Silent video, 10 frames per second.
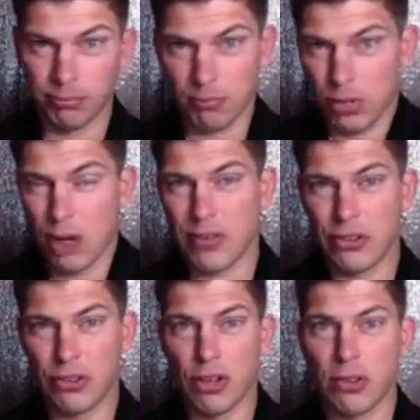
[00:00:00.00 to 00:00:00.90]
You know, if it's
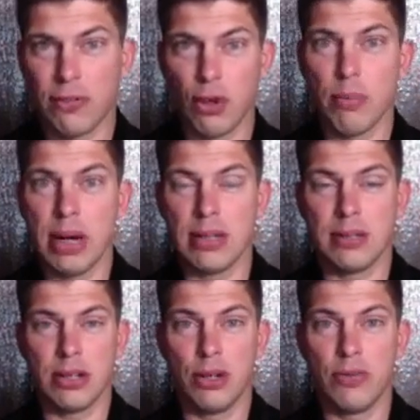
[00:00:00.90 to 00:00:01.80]
just a few months
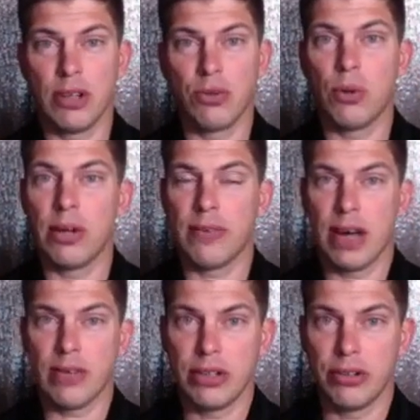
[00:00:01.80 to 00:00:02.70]
and you've done
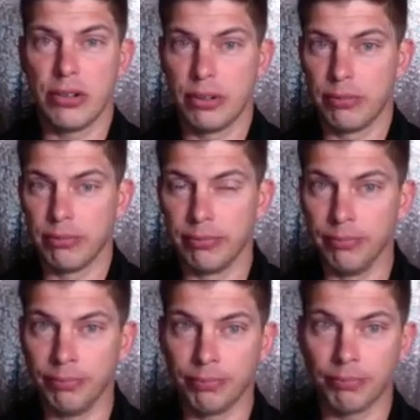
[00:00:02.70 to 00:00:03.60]
2,500,
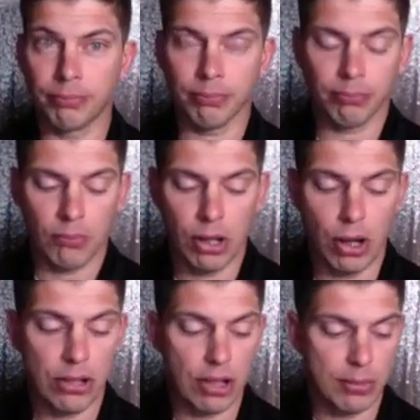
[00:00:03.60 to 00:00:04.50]
you know,
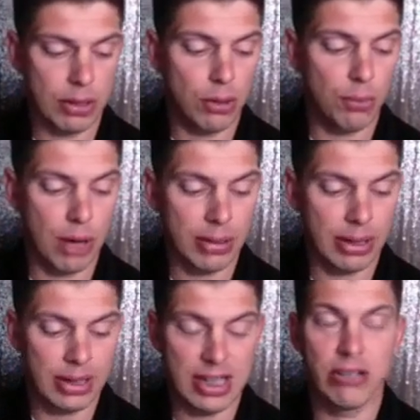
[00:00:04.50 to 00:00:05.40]
it's something you probably can
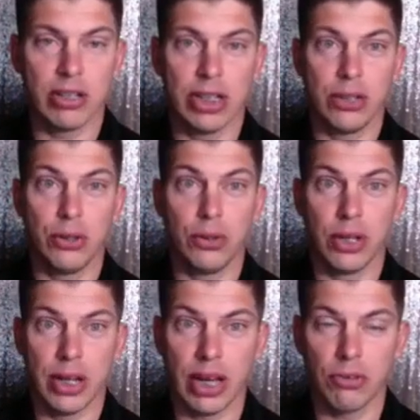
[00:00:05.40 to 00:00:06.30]
easily do in the
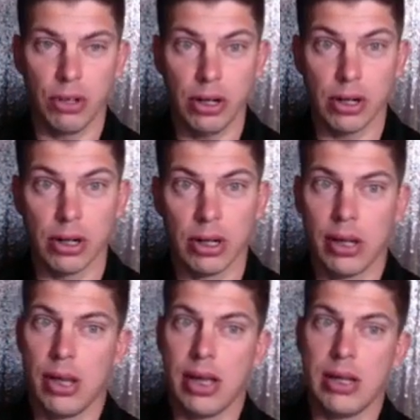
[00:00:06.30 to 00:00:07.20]
next year.
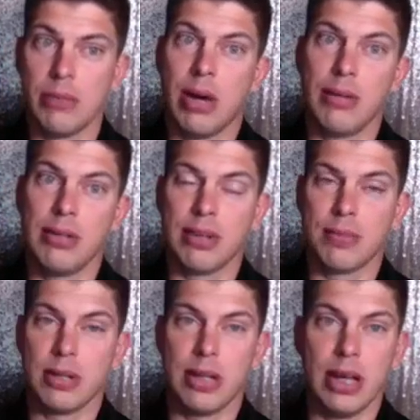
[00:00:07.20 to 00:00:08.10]
And it might be
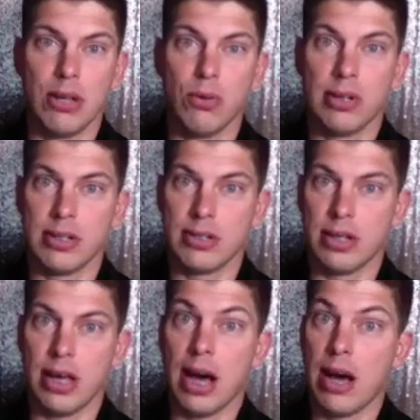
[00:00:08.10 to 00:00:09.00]
something that you want to
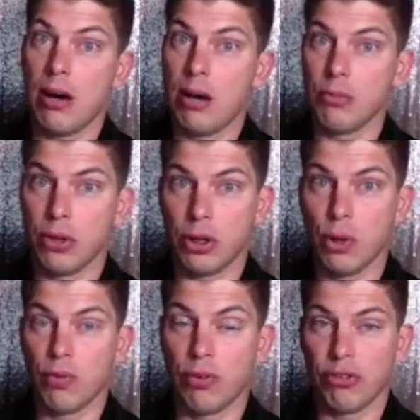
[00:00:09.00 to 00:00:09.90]
say, I'm going to go
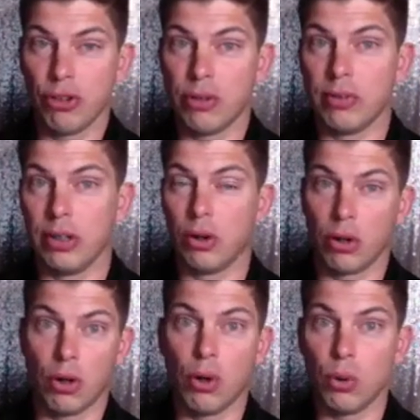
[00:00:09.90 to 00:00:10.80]
for silver or
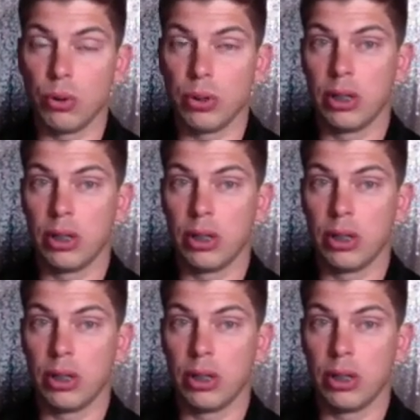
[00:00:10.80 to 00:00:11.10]
gold